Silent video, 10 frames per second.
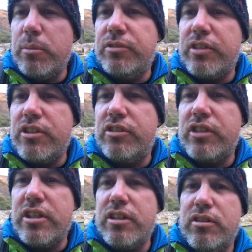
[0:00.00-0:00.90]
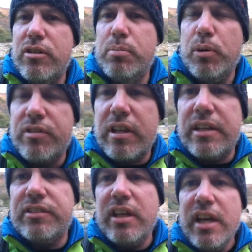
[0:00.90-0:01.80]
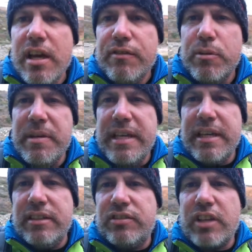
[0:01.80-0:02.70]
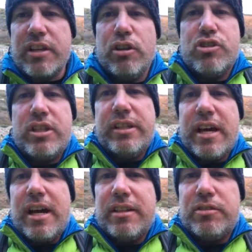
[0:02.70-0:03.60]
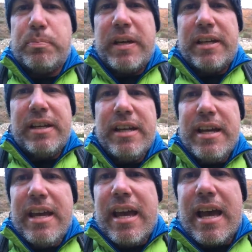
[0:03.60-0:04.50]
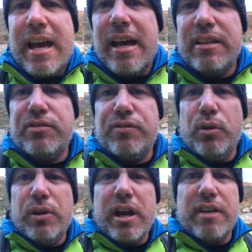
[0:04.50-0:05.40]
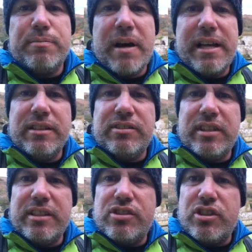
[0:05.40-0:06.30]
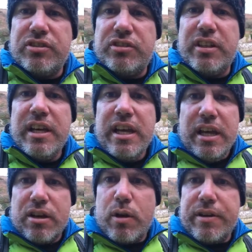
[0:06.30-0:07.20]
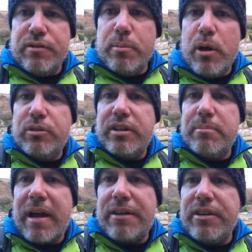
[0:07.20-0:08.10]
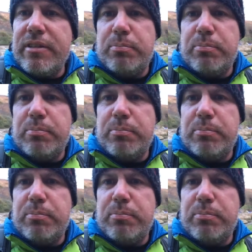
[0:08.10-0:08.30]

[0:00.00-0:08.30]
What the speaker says: St Justinian to Porthclais for me is psychologically the hardest bit. It's 4.5 miles and it's just quite remote and barren.